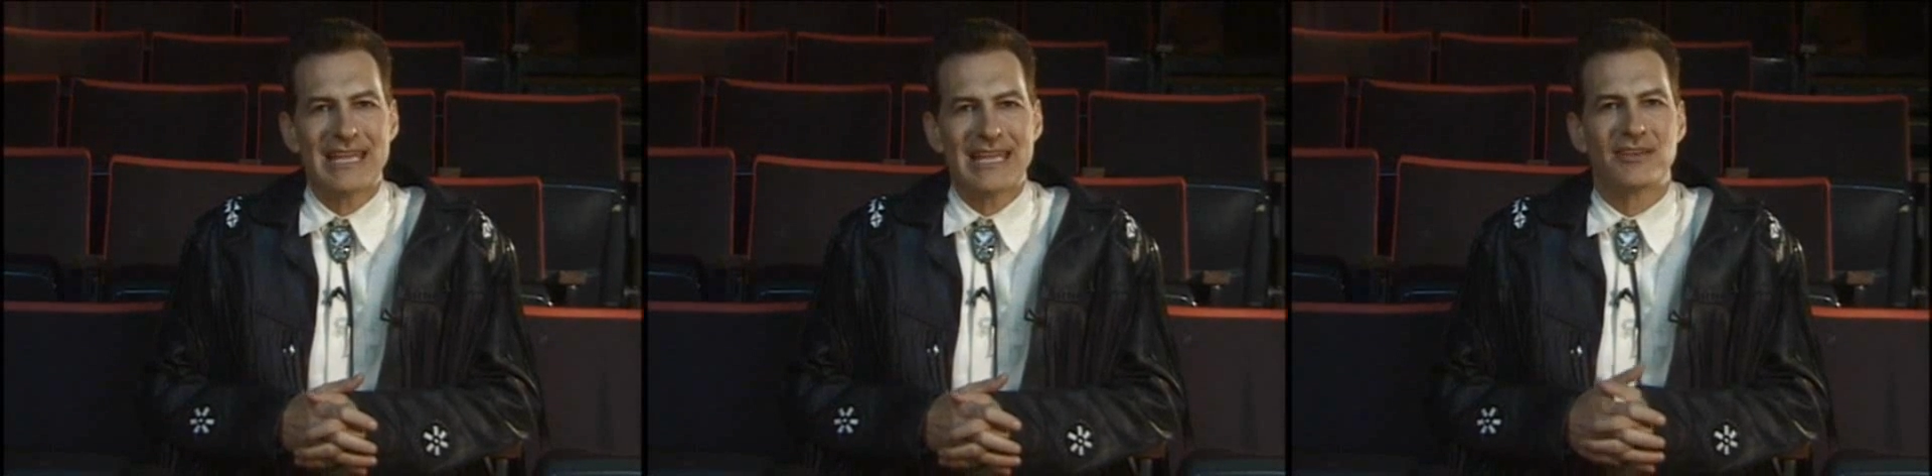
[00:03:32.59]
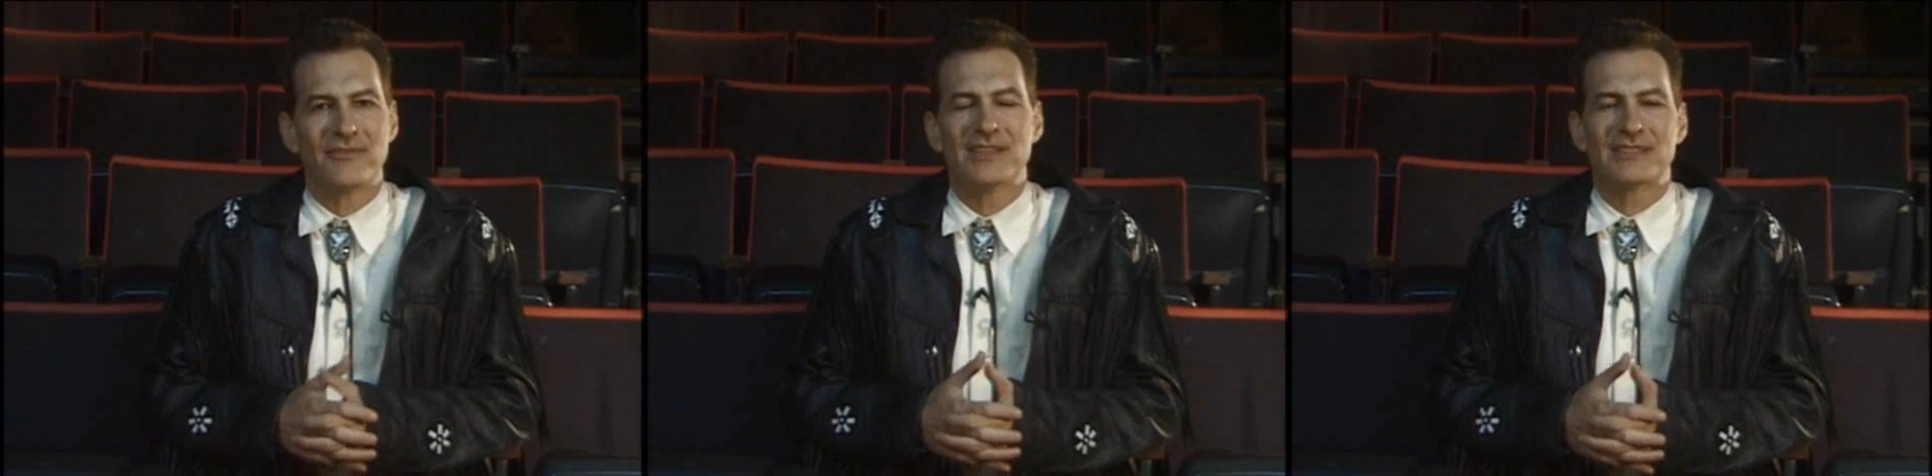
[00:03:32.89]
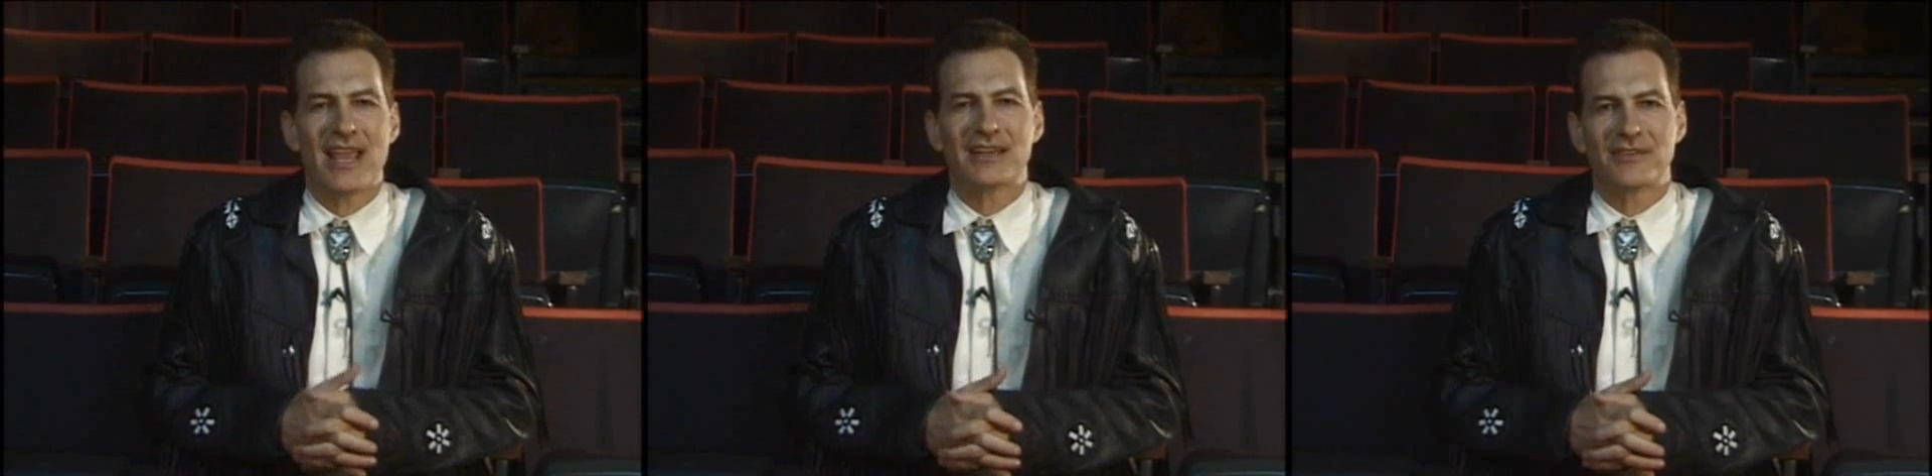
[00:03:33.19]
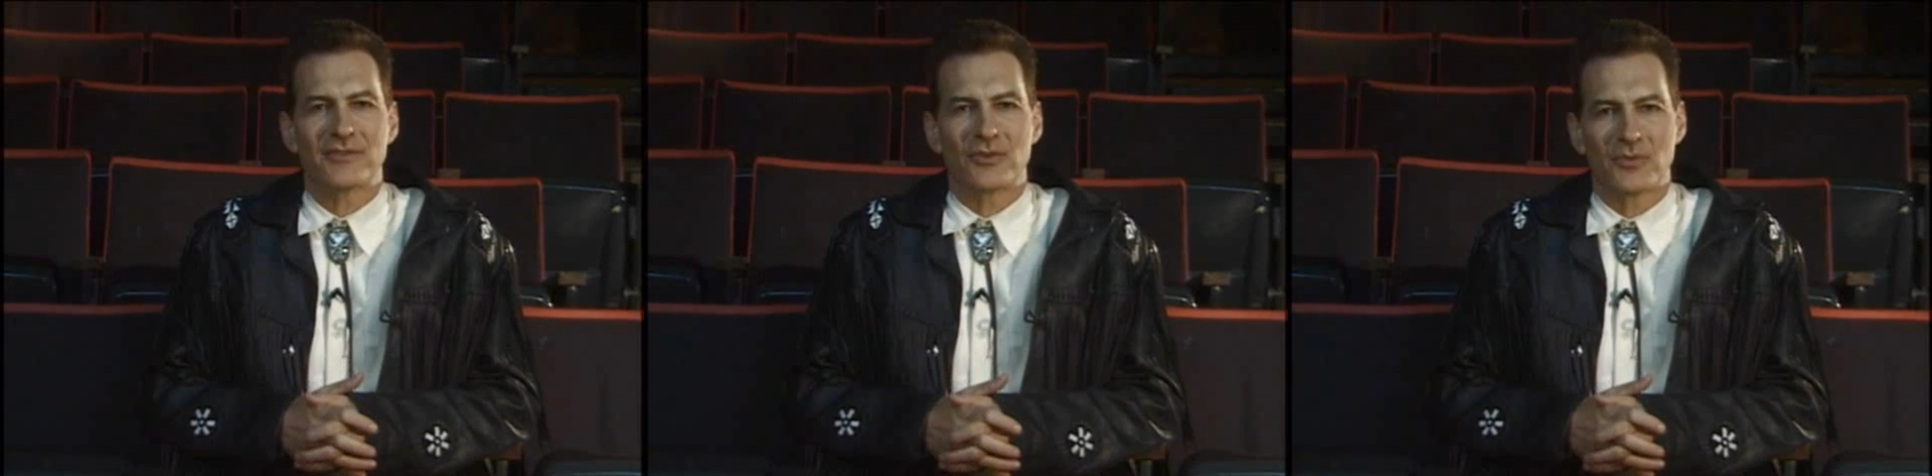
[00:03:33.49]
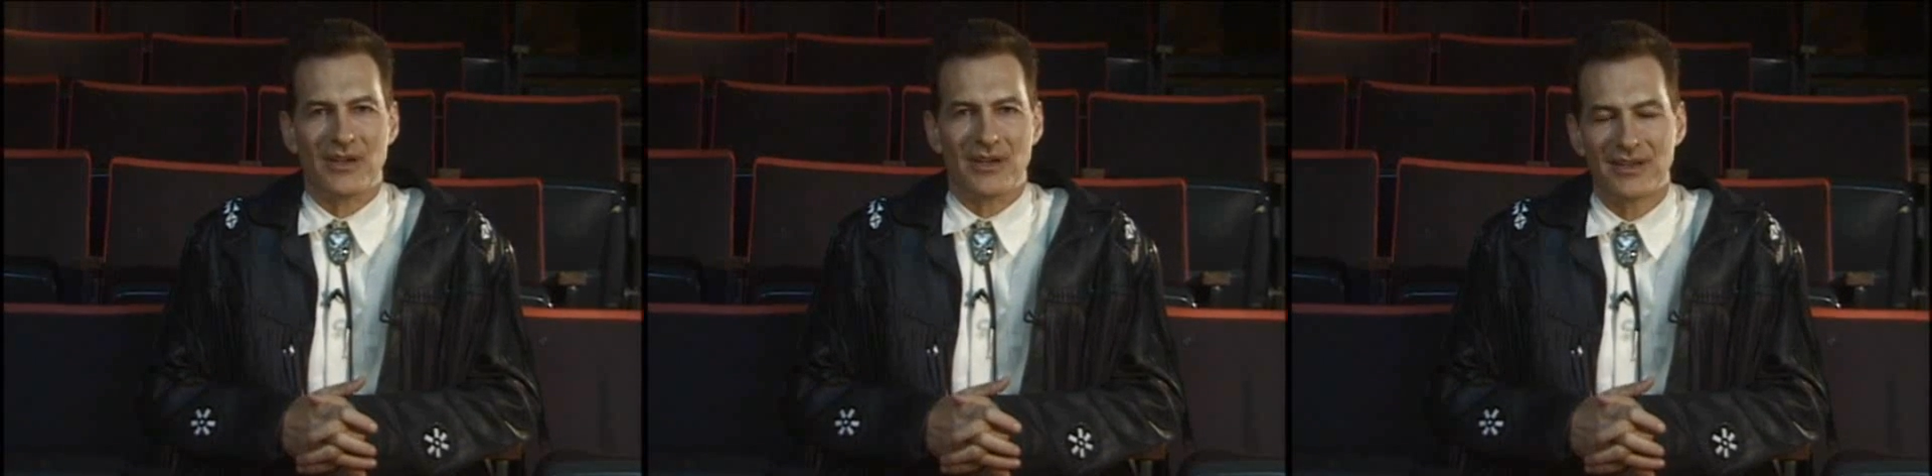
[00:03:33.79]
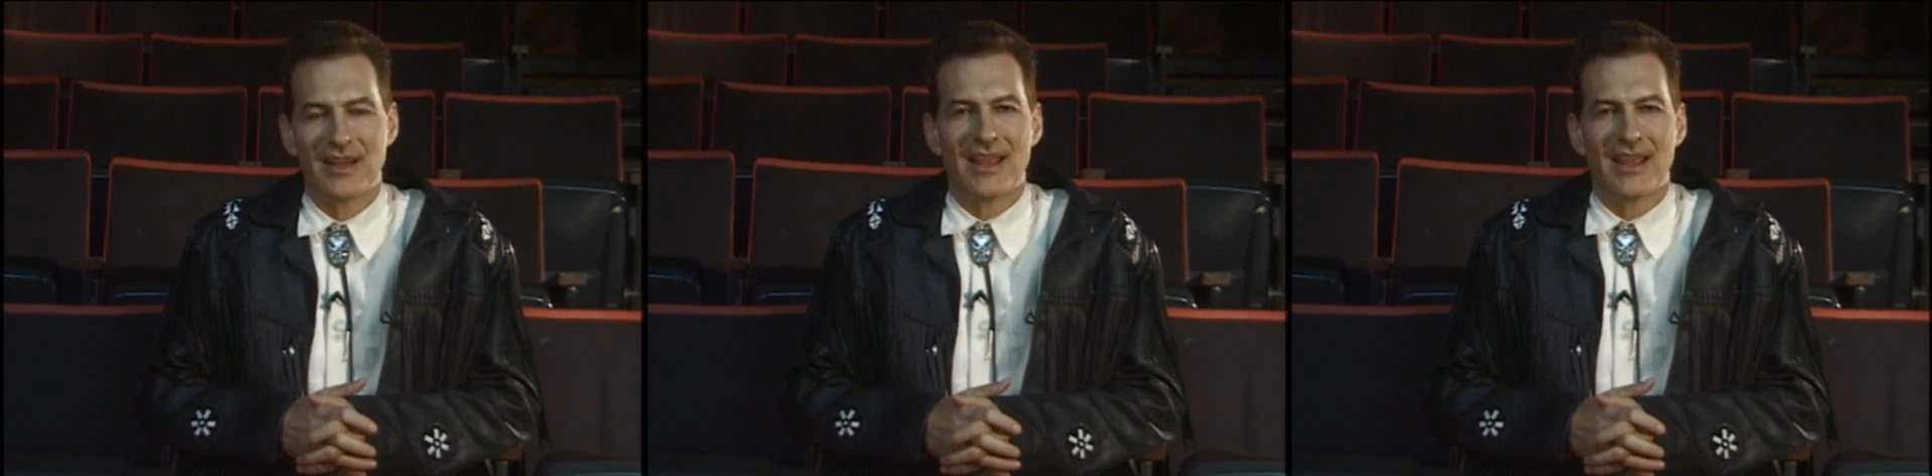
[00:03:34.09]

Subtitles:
end of his active career.